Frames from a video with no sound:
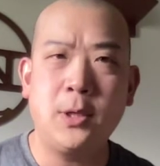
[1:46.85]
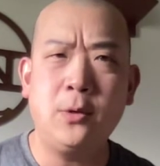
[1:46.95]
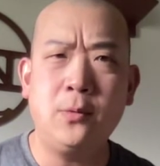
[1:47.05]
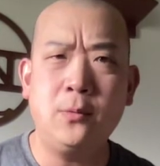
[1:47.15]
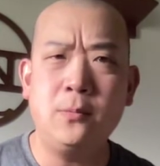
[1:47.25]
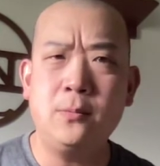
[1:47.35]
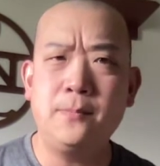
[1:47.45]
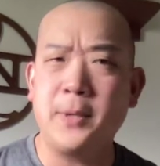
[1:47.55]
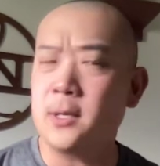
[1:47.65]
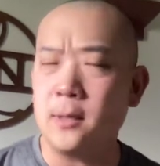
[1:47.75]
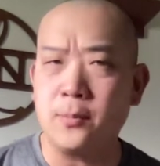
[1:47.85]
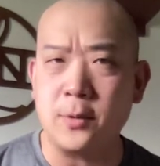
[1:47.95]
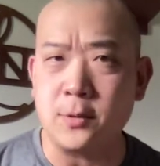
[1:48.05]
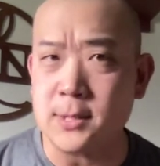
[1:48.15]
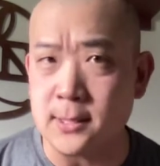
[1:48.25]
you pick up
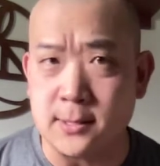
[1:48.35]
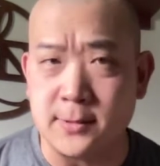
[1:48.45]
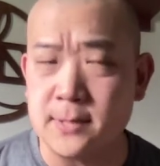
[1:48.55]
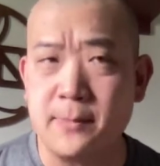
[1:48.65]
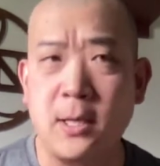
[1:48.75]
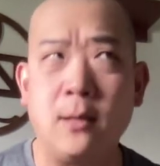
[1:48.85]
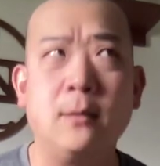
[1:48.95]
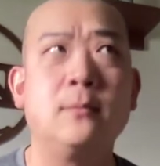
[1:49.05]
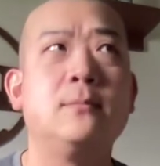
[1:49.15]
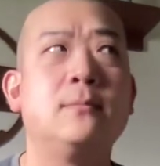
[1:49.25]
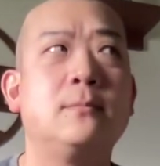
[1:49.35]
with your sense of smell?